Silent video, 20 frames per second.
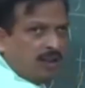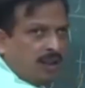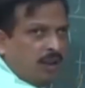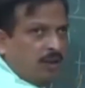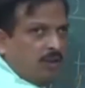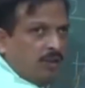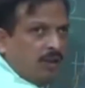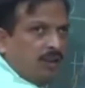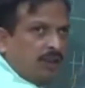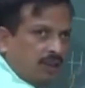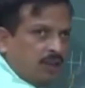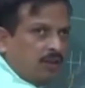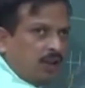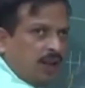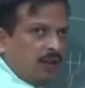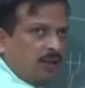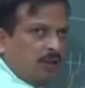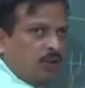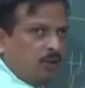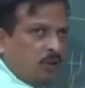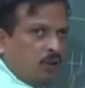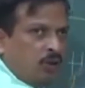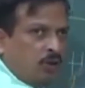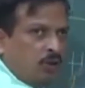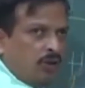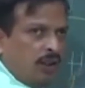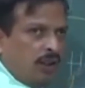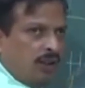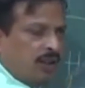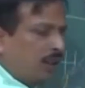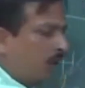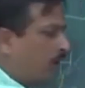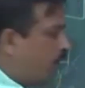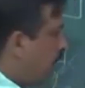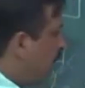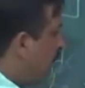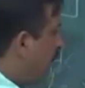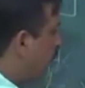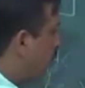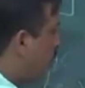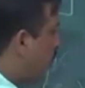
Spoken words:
sound, this is called consonant sound, if the